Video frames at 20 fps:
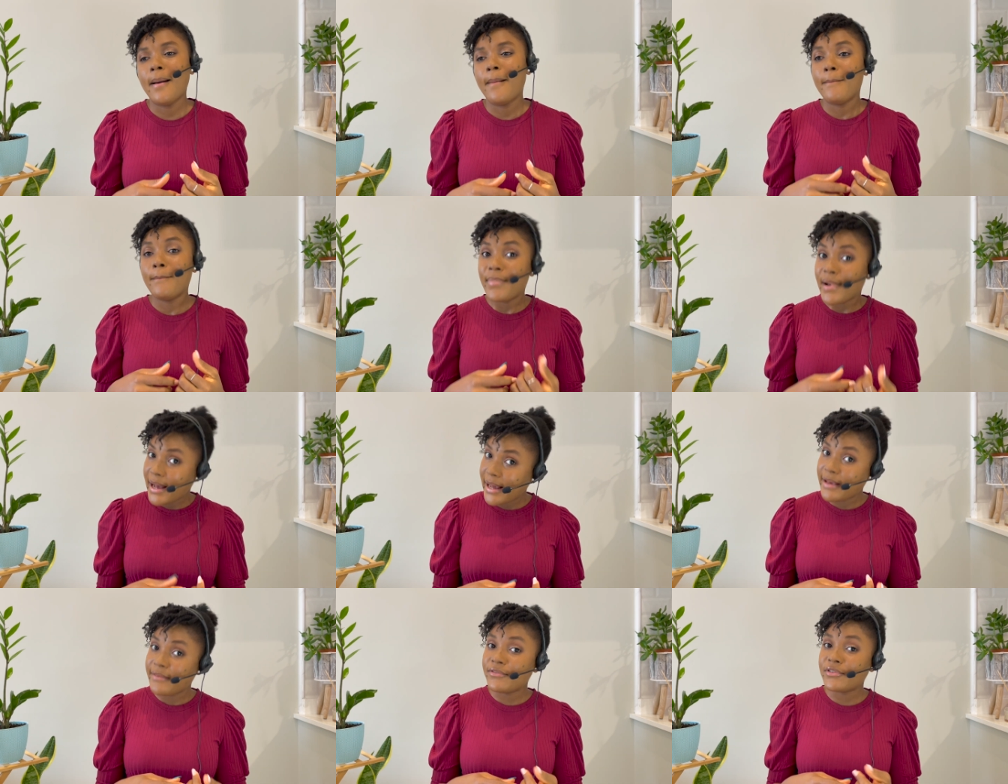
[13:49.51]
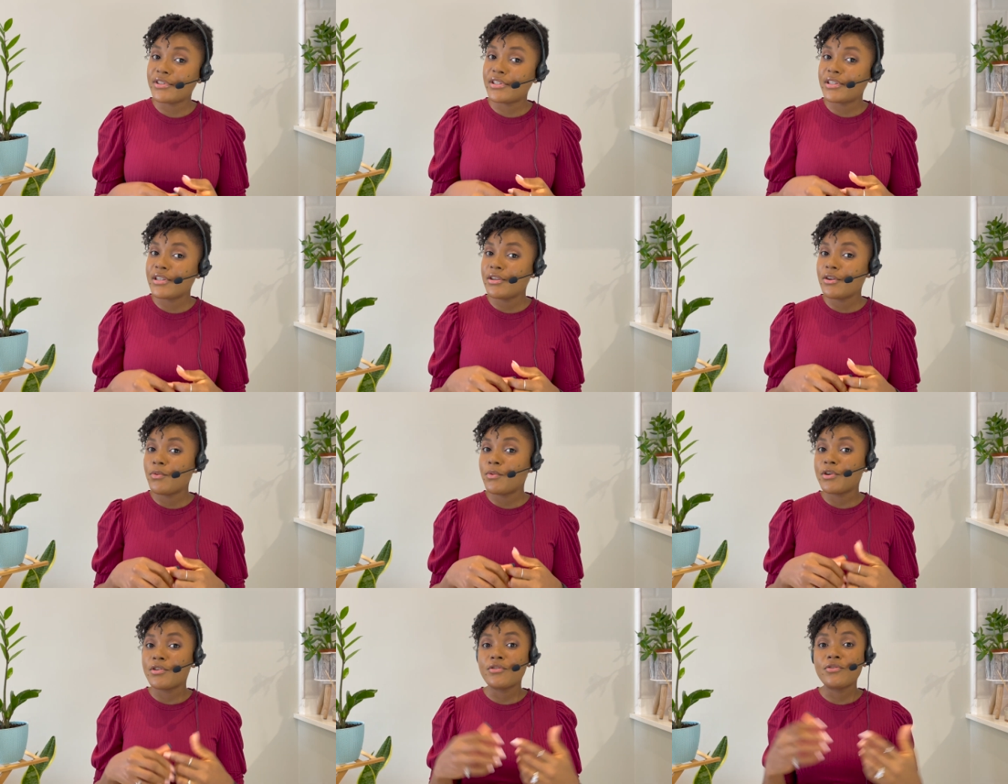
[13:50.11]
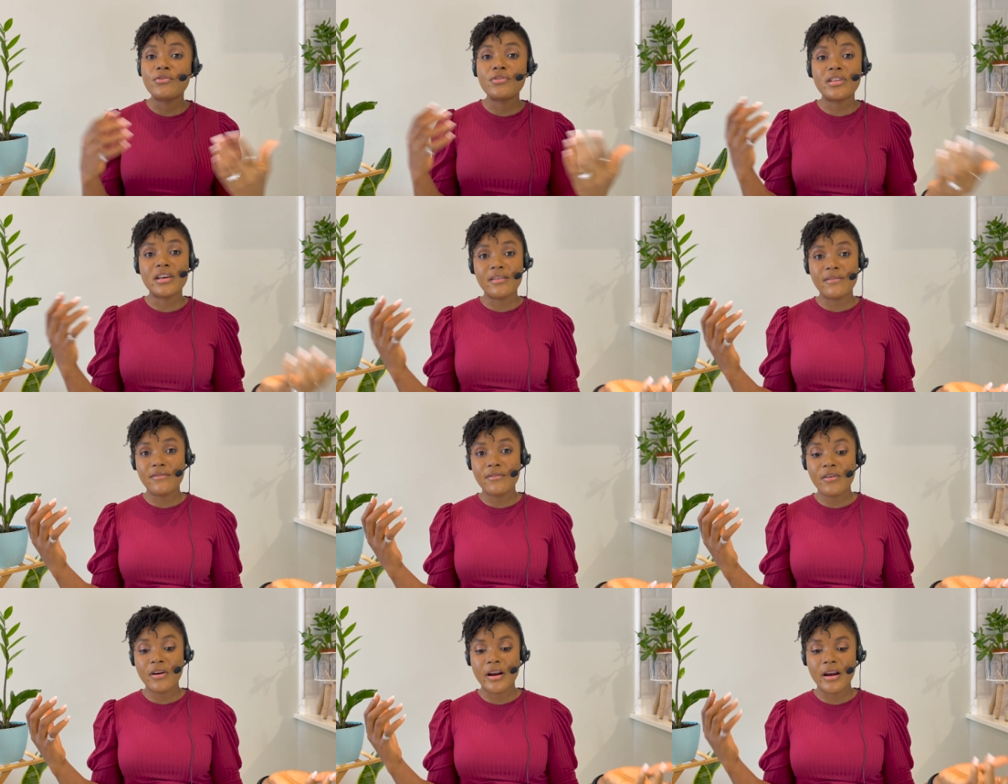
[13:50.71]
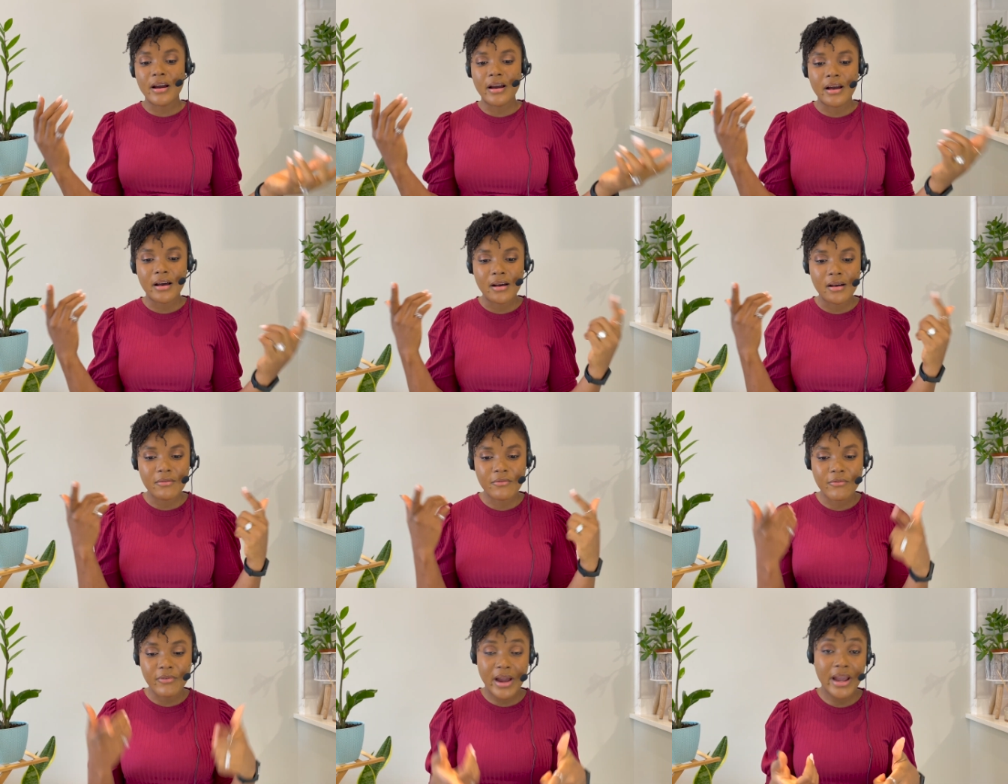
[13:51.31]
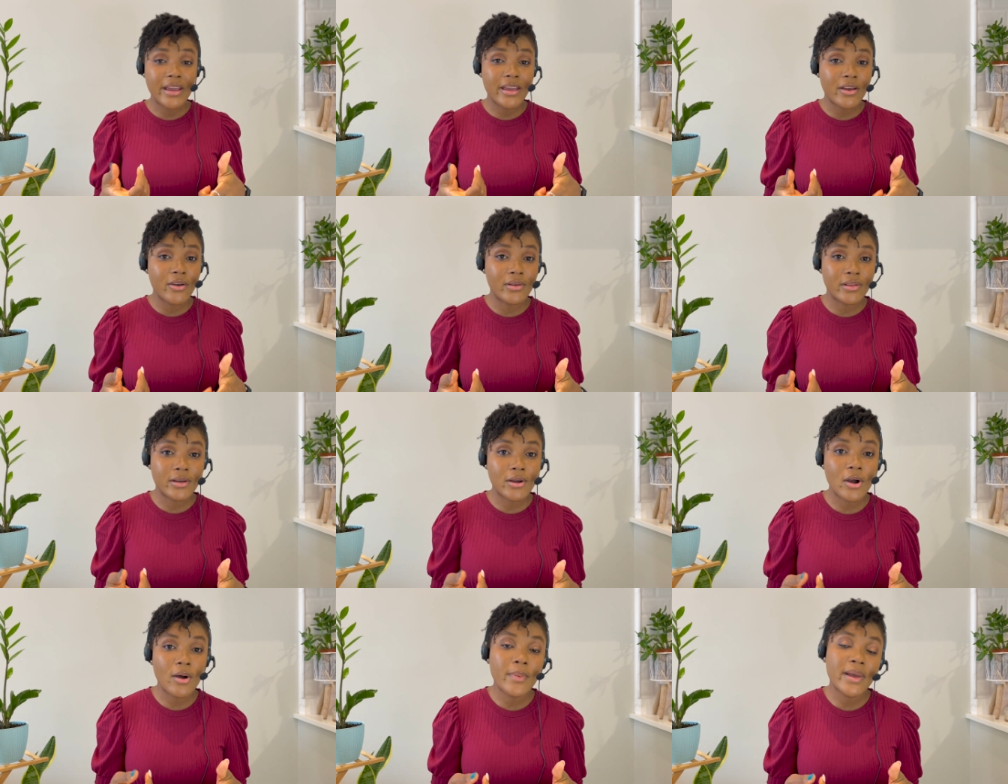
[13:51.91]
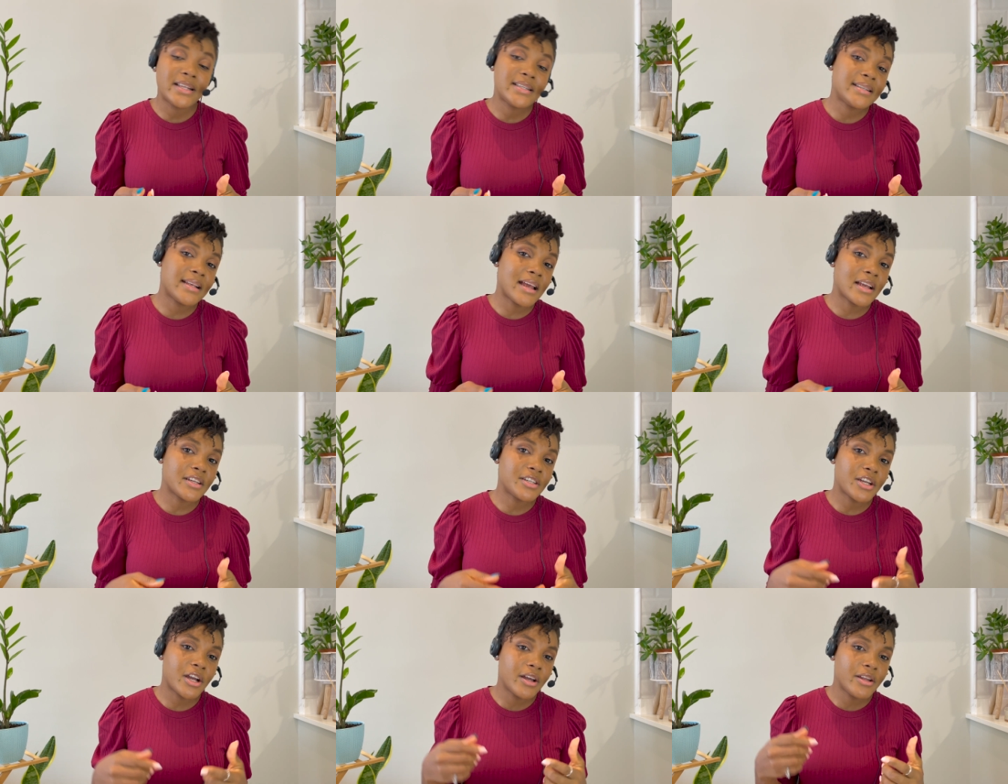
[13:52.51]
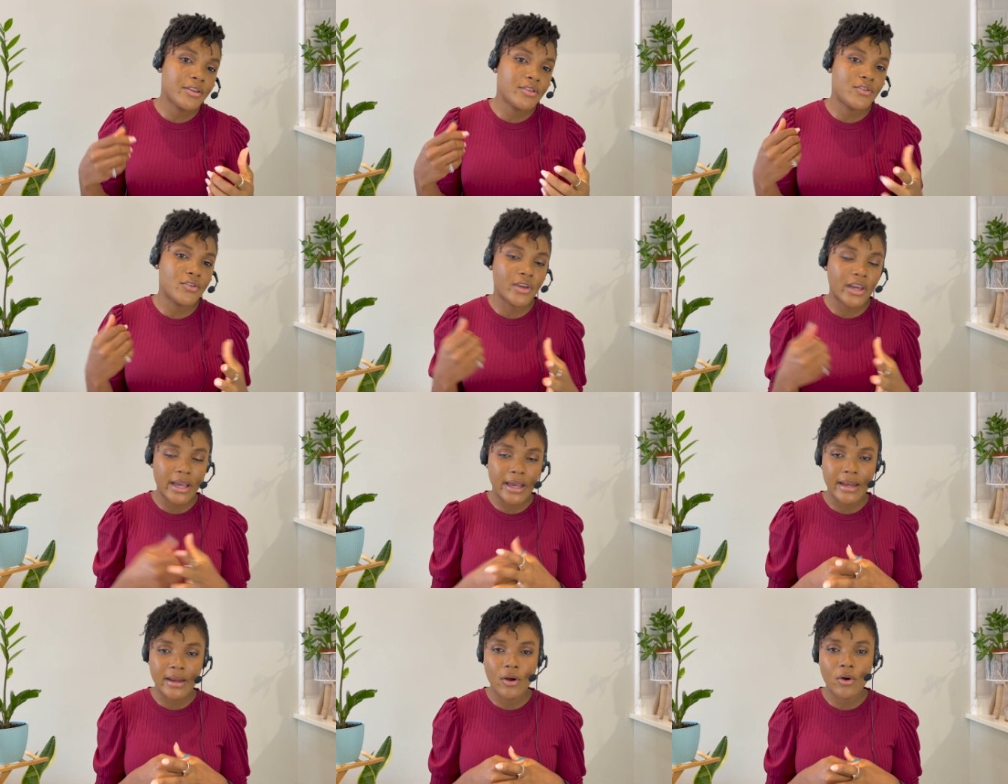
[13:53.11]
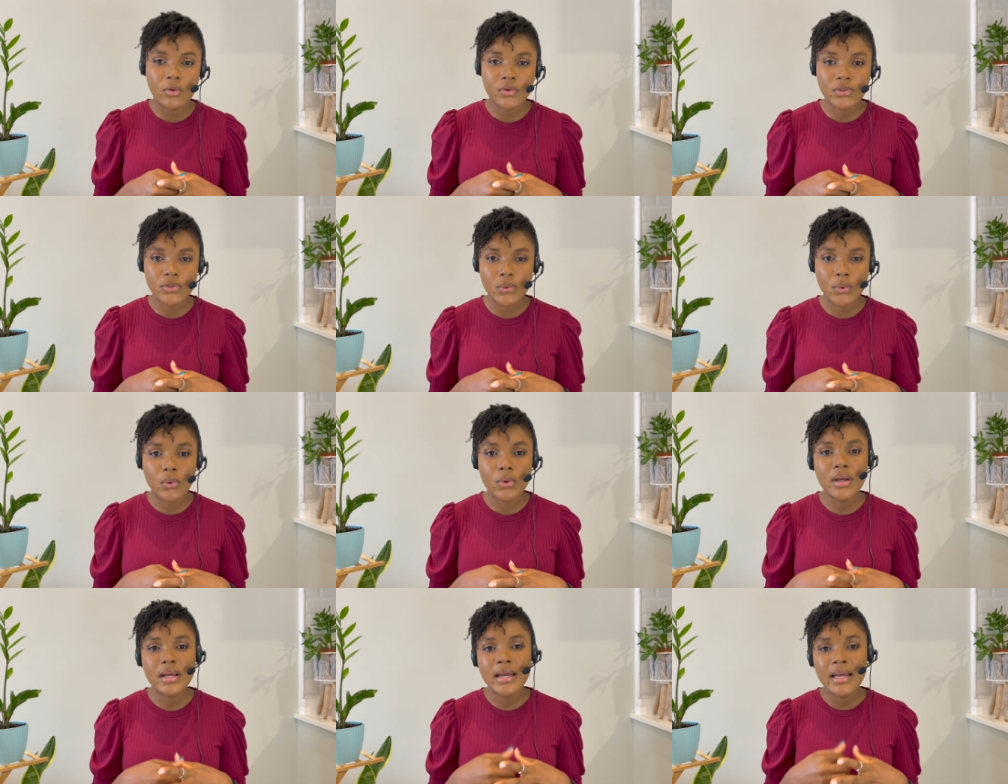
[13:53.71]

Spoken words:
But if you still don't want to go that far, right here on the comment section, you can also